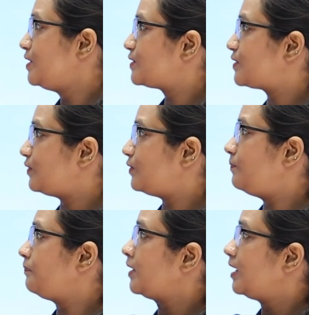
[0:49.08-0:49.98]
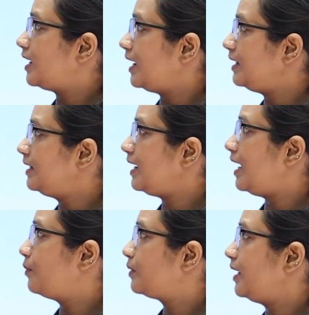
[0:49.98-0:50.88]
So color the
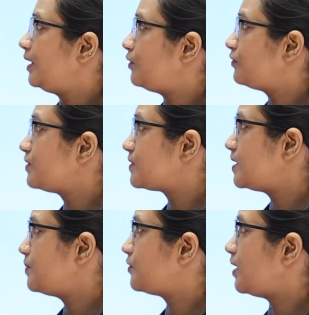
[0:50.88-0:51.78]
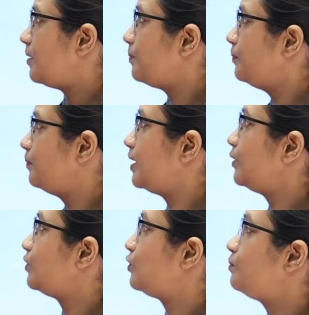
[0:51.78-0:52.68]
outline of the zebra
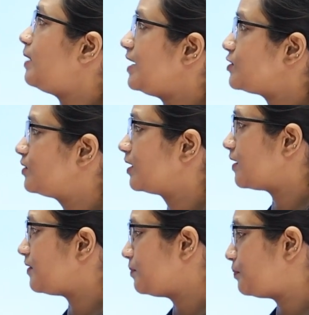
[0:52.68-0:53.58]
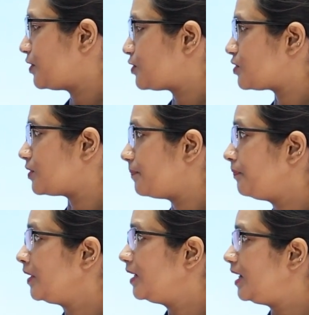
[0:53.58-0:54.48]
below to match the given picture.
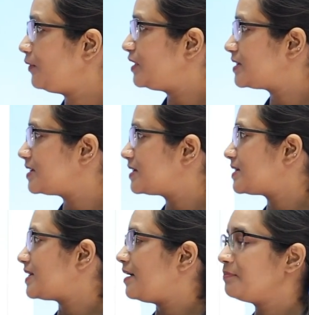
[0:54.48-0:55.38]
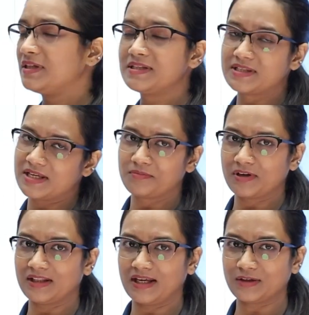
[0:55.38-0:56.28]
Now this is a sample
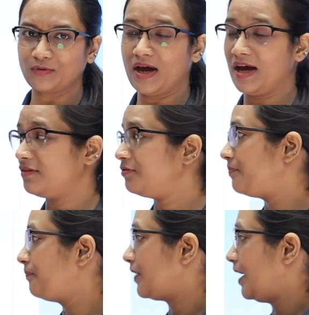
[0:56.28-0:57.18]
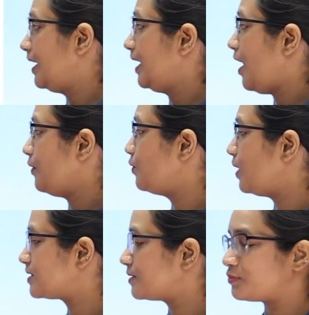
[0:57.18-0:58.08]
zebra that you have, and now you
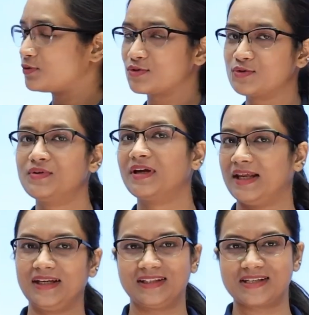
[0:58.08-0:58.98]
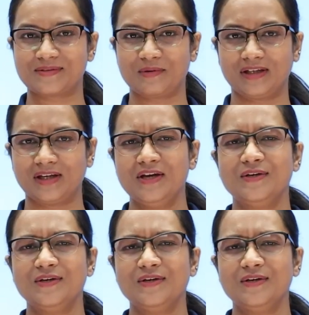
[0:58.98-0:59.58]
are supposed to color this one.